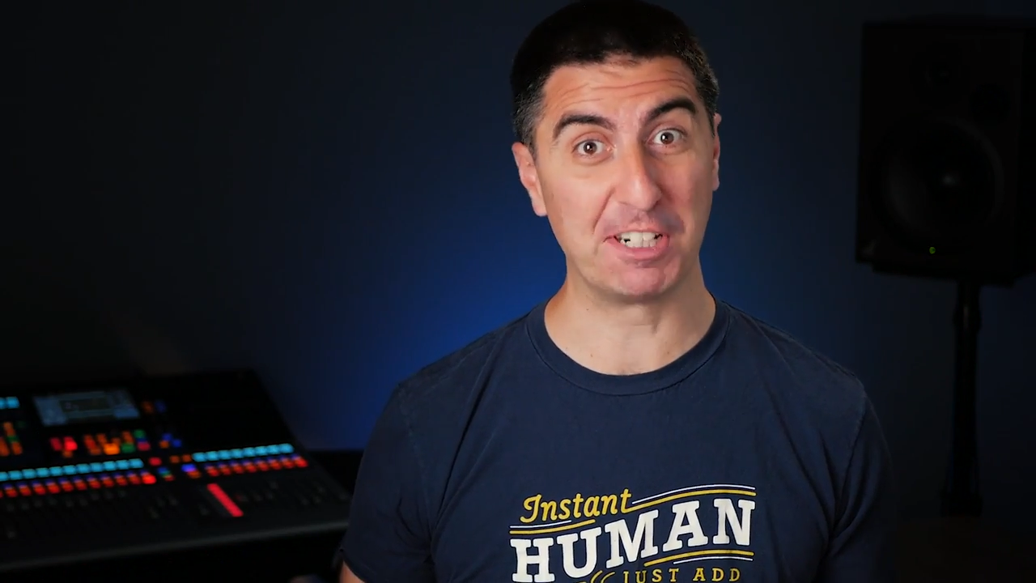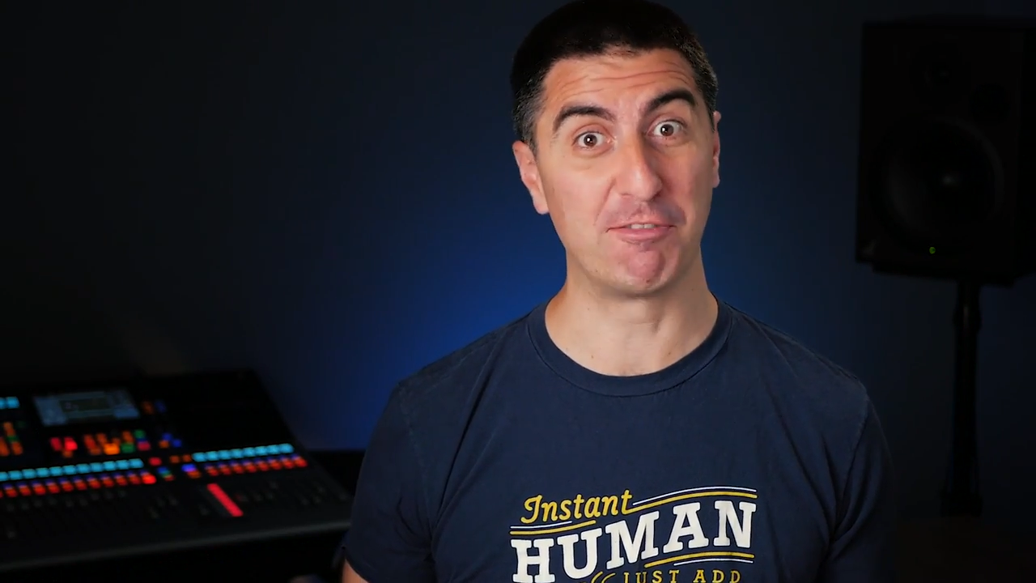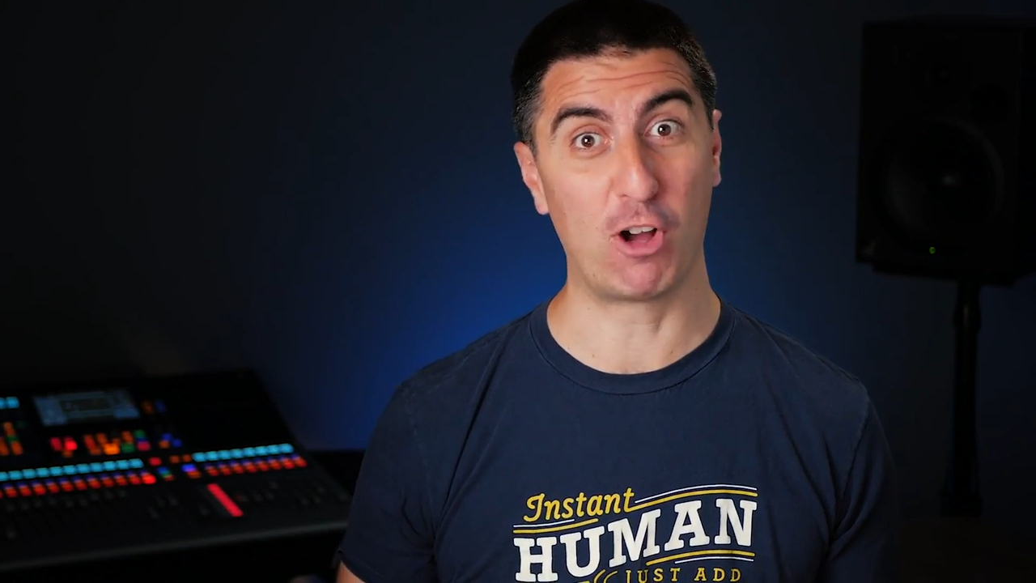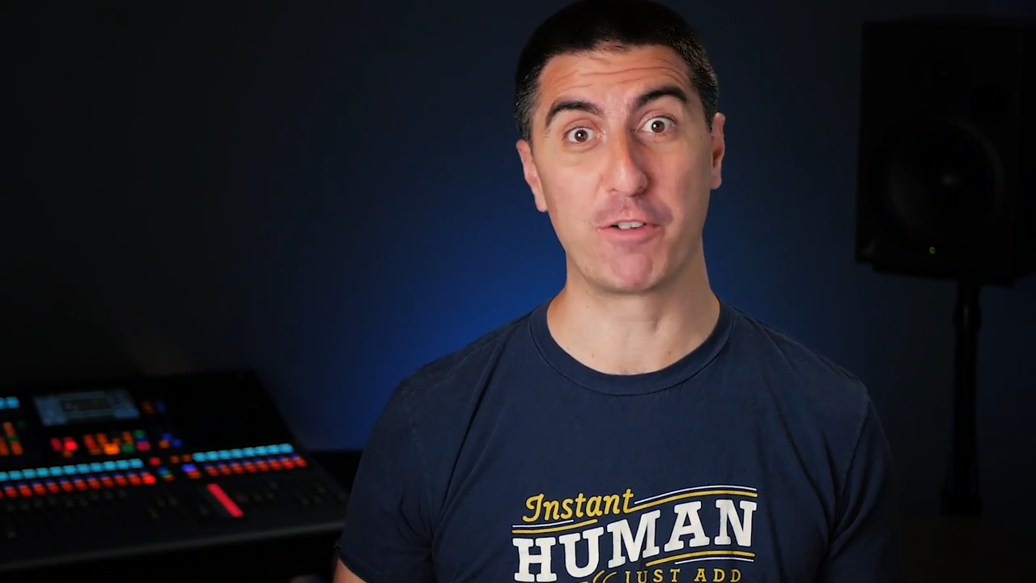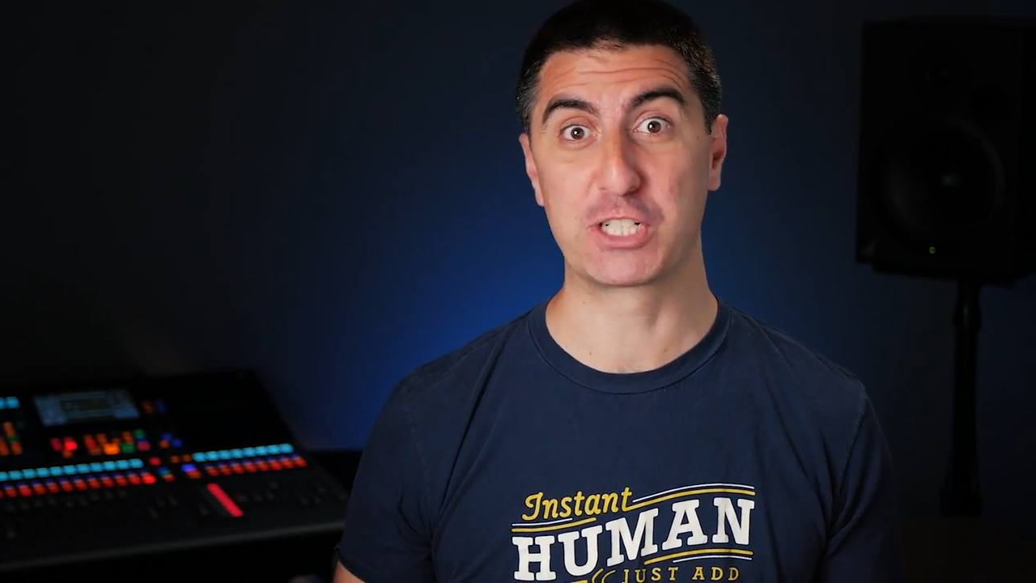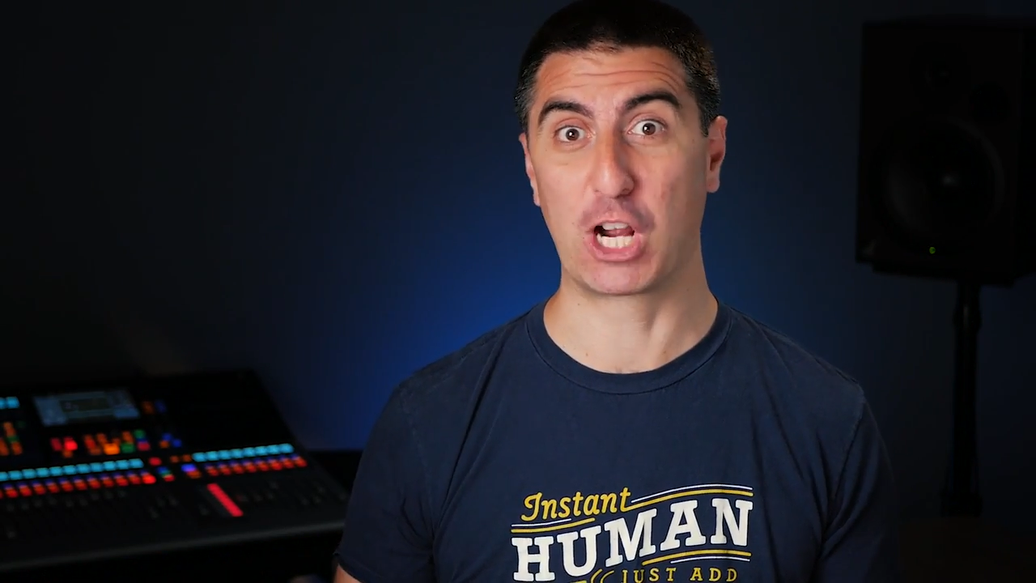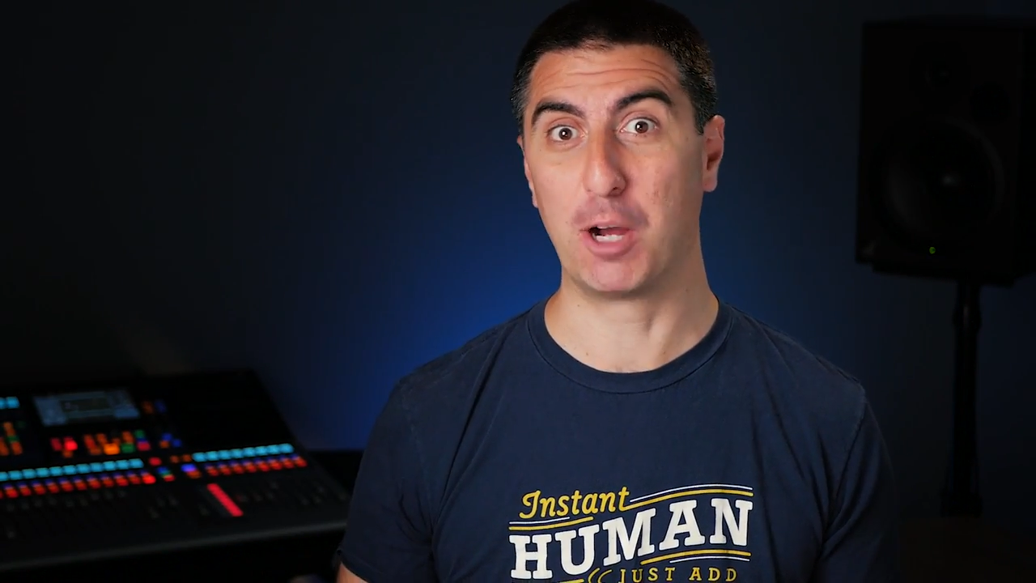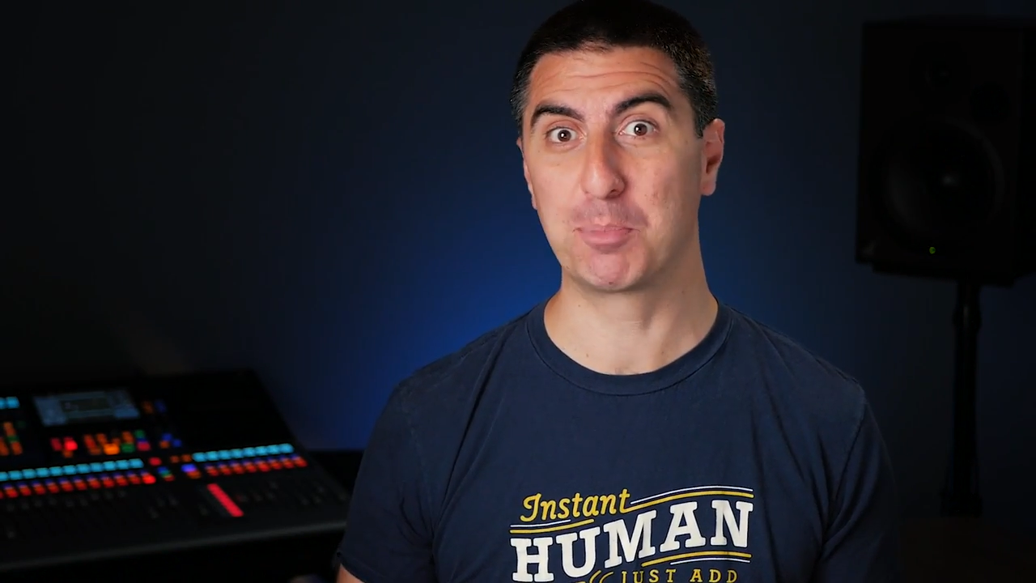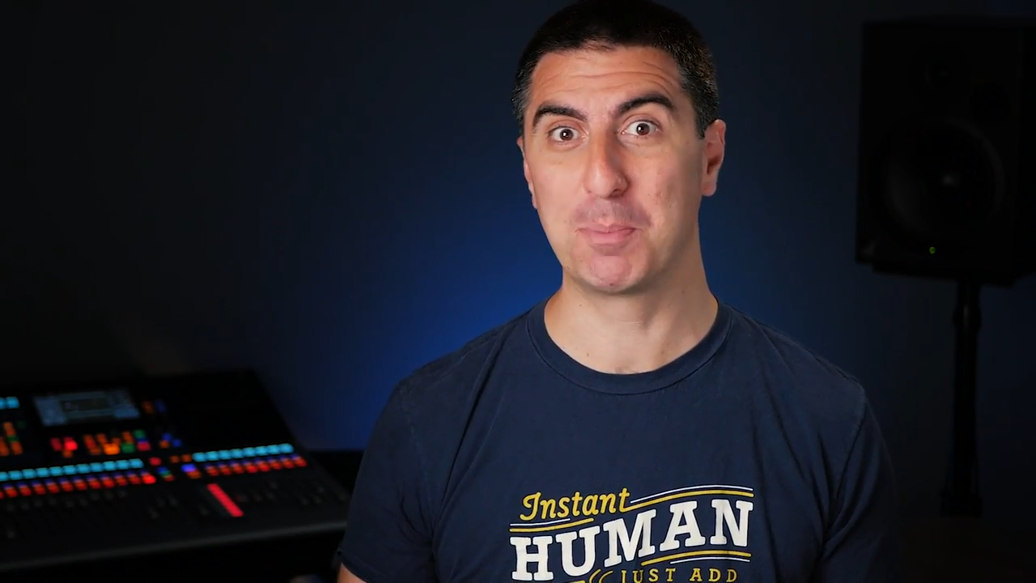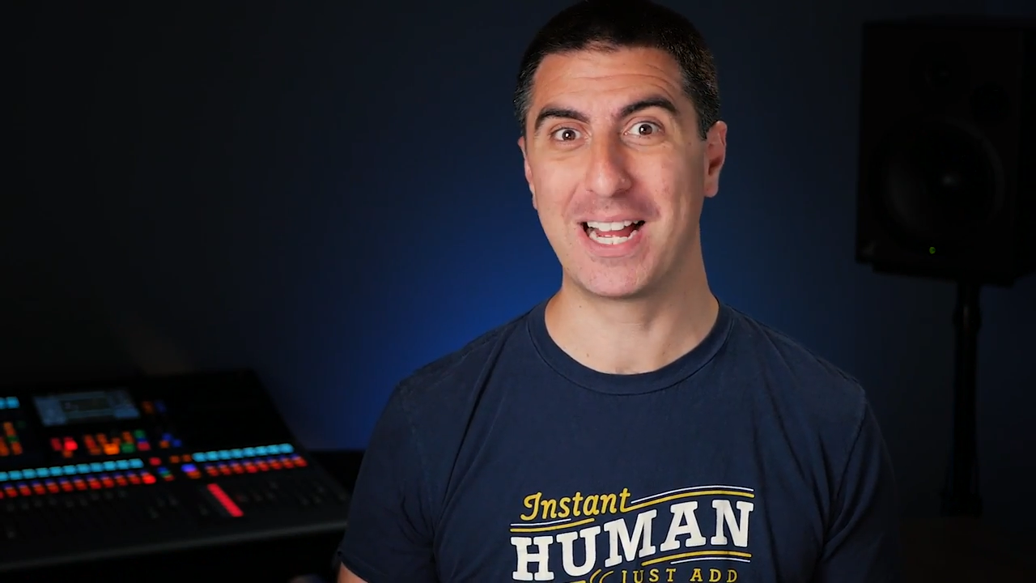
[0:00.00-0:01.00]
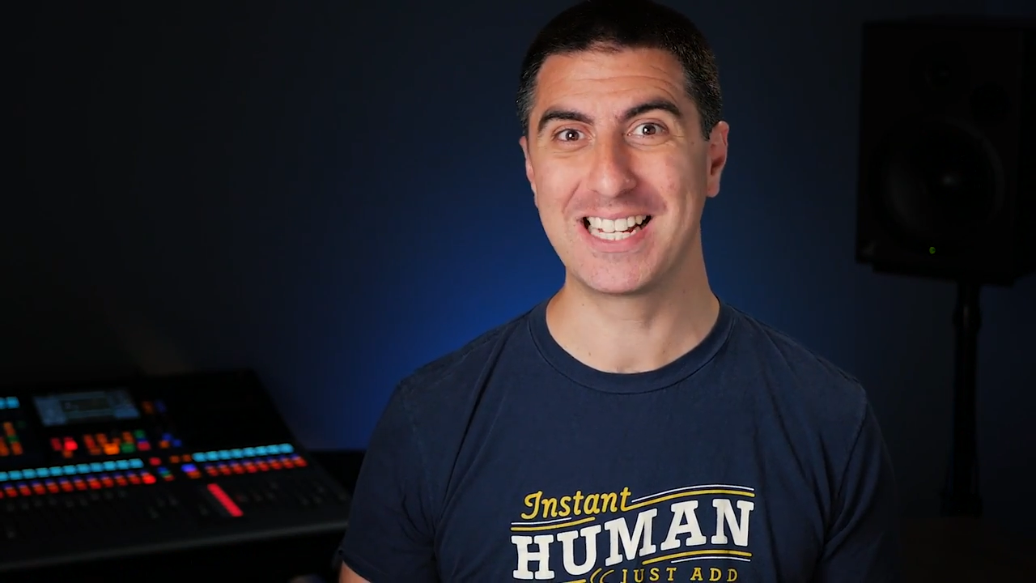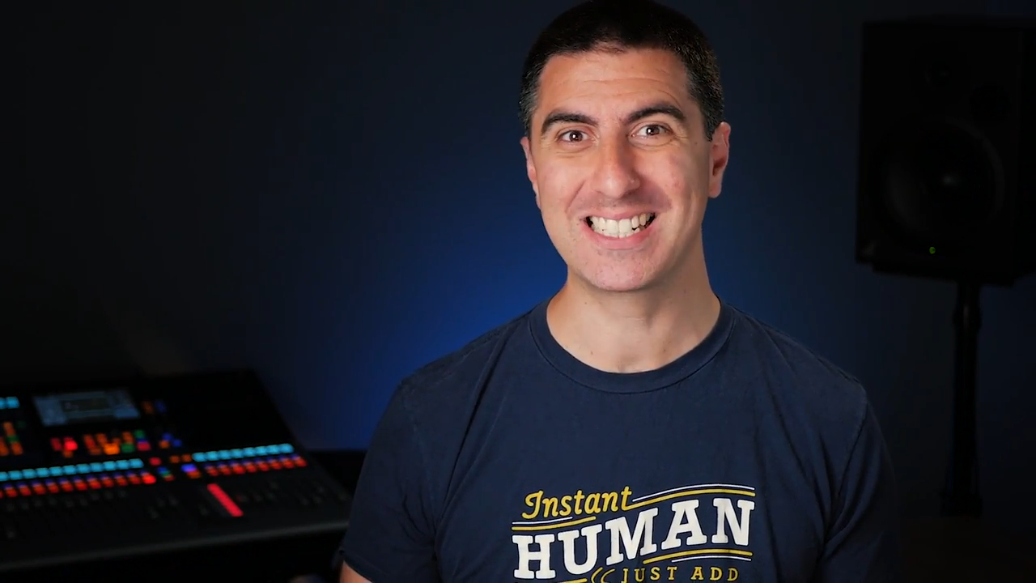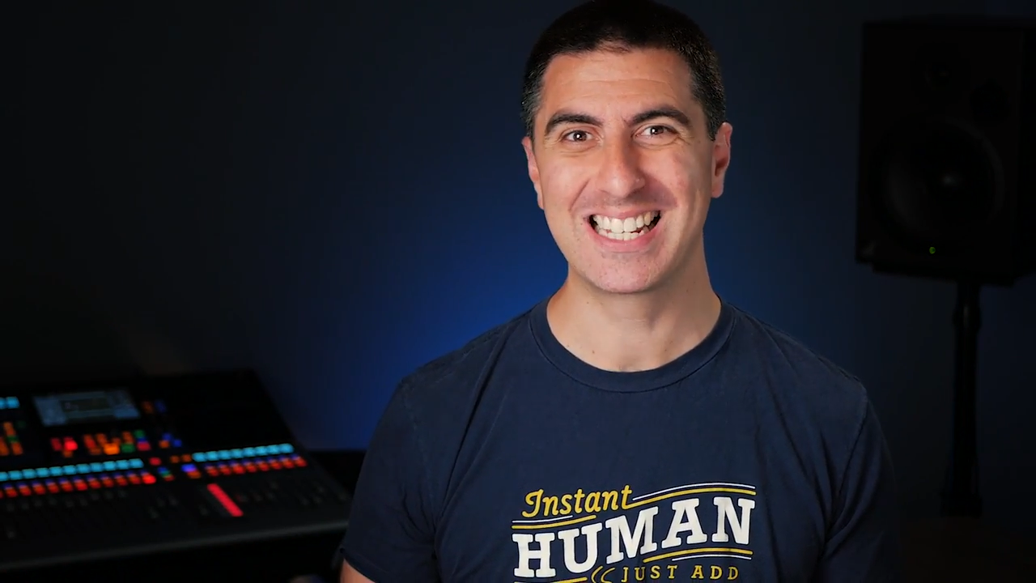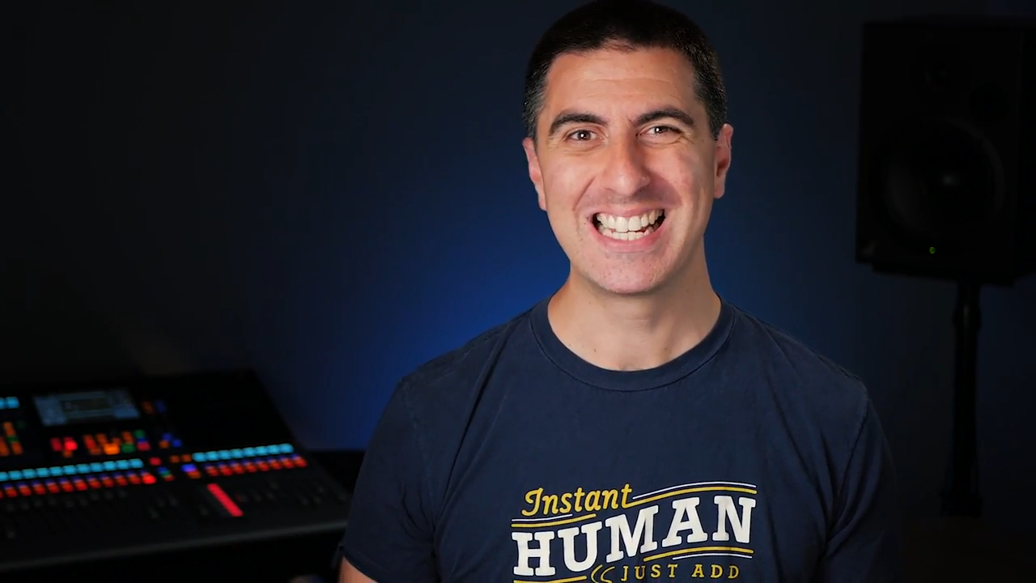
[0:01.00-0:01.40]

involves compromise,